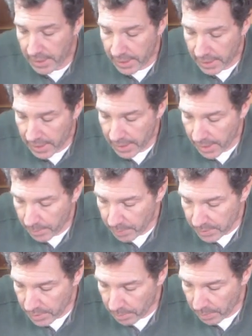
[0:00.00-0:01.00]
and then I
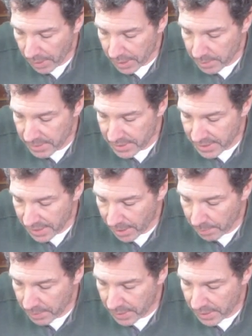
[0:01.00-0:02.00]
put the bottoming
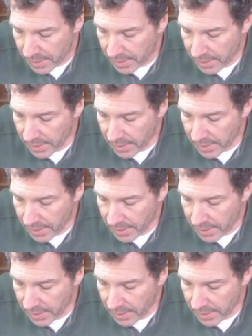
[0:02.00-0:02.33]
tap in